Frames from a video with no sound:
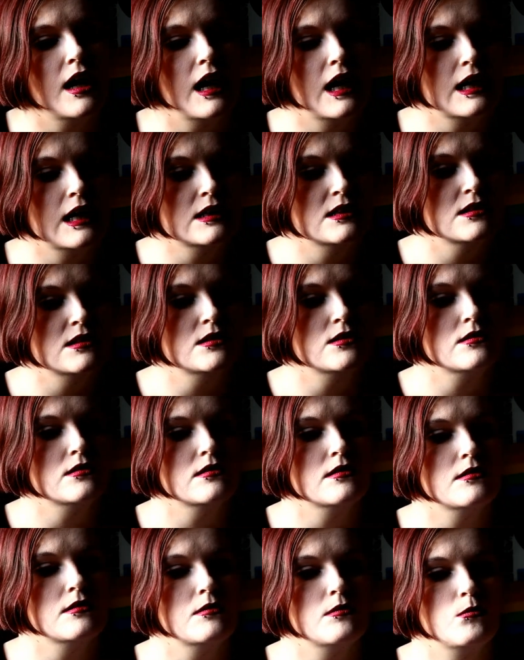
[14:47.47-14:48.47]
and
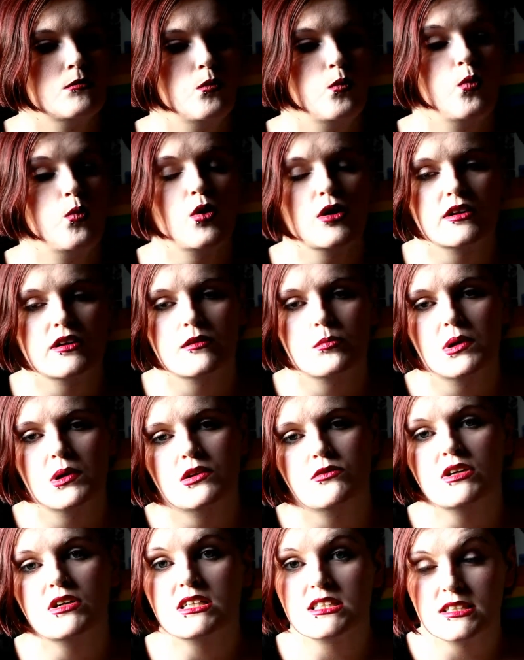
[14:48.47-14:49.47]
one of the
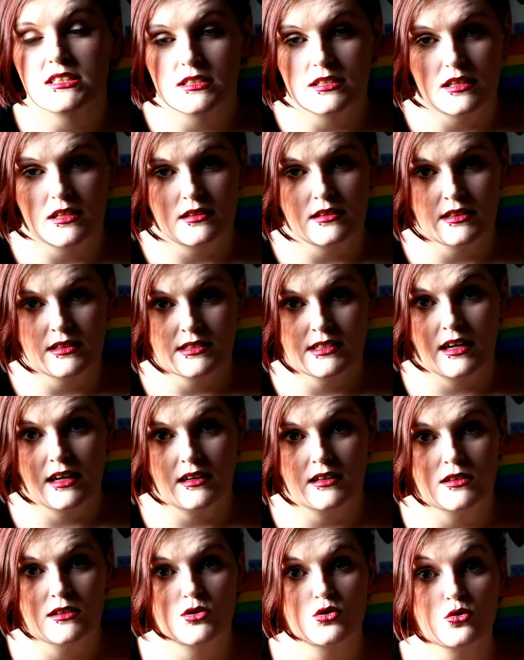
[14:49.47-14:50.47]
main reasons that this
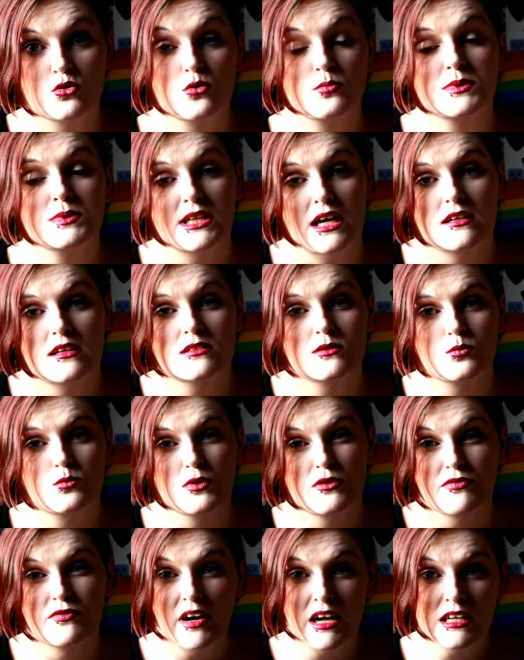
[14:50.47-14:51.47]
guy is so obsessed
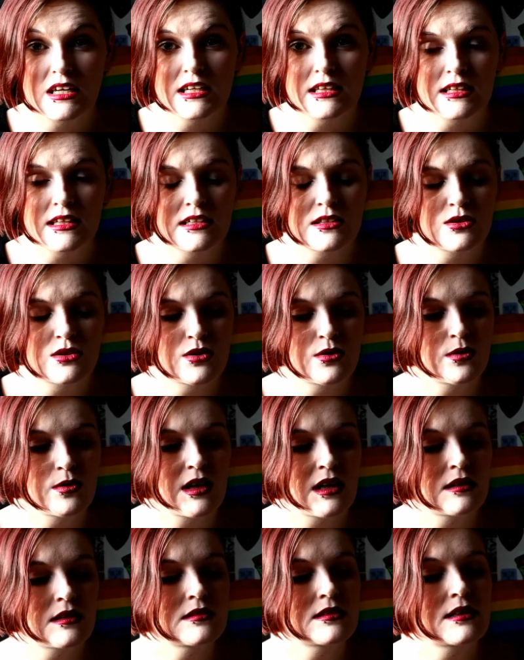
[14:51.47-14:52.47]
with finding these two
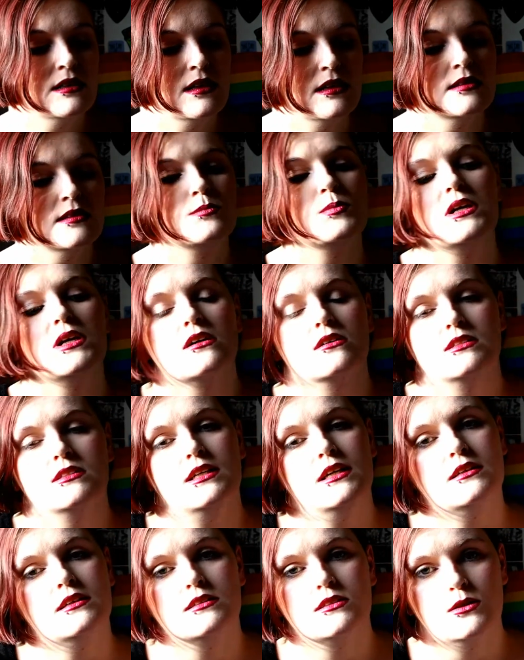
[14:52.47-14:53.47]
kids is because
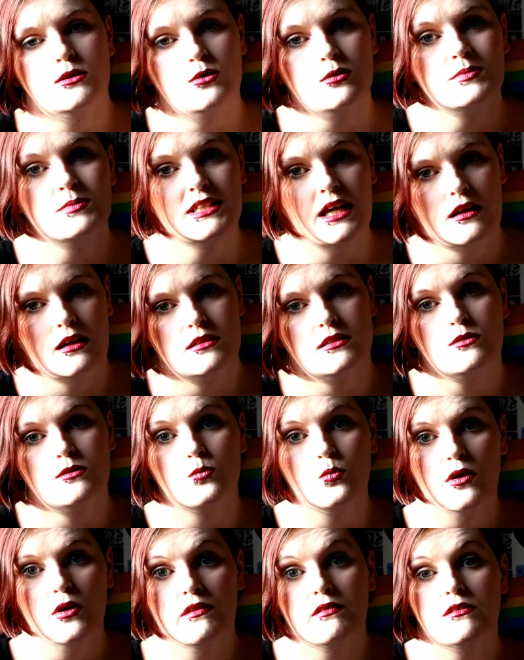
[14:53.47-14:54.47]
he is so obsessed
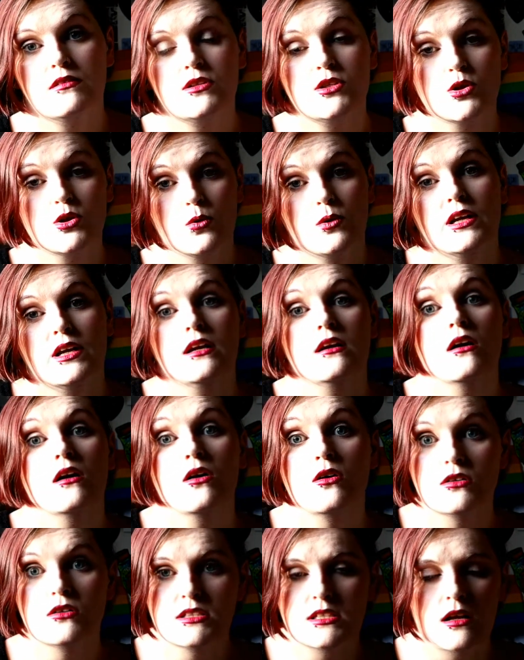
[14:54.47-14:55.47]
with Jody
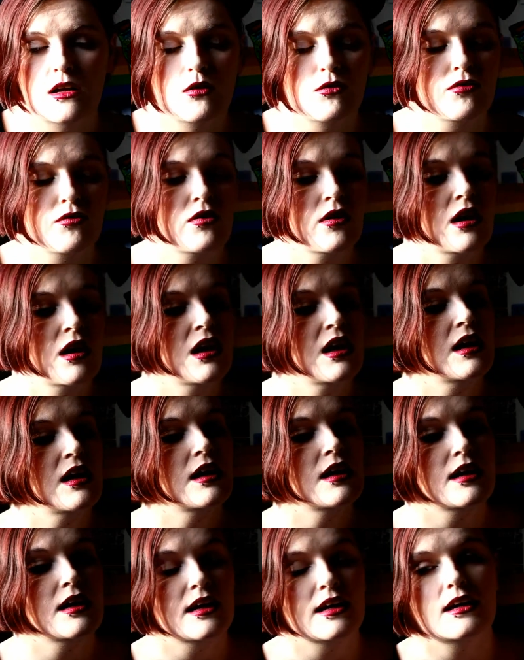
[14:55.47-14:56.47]
herself.
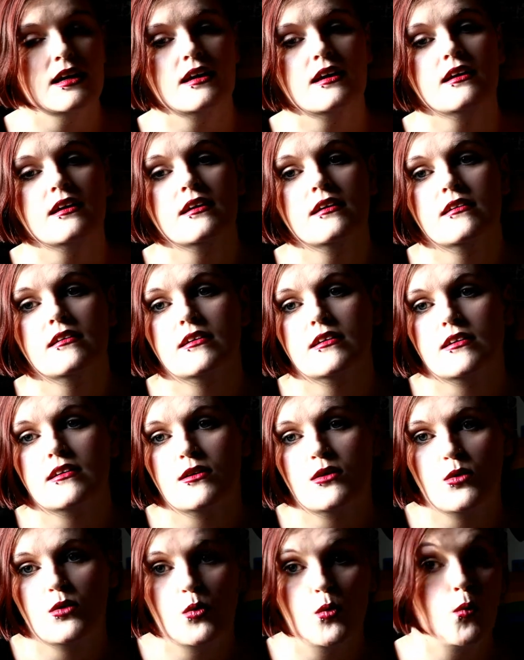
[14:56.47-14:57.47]
He
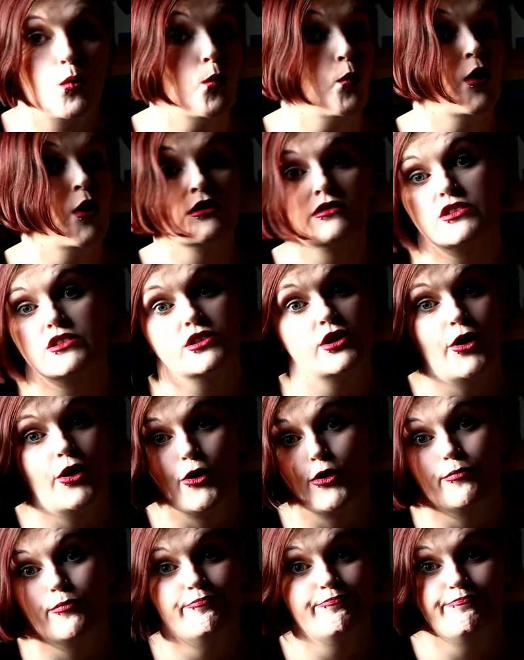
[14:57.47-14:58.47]
wants
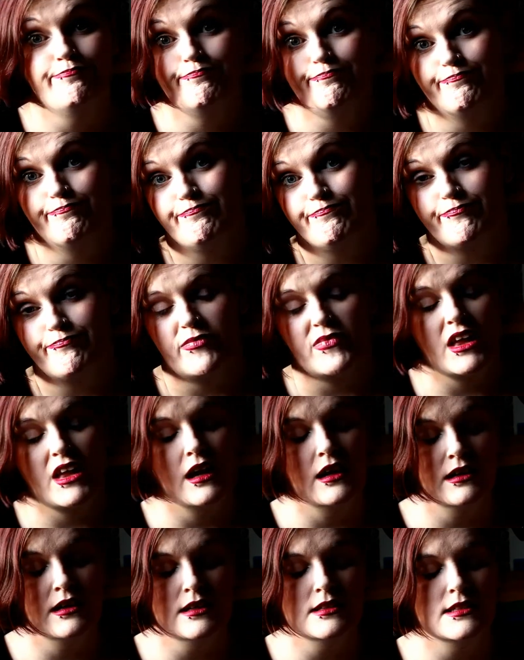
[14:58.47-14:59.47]
her
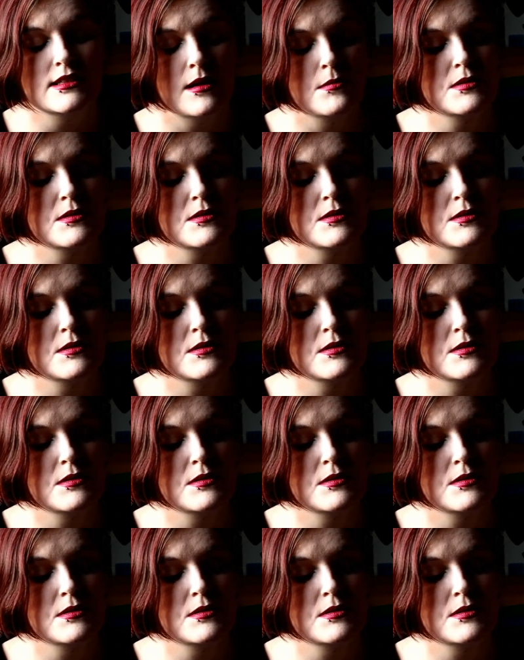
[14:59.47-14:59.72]
and he's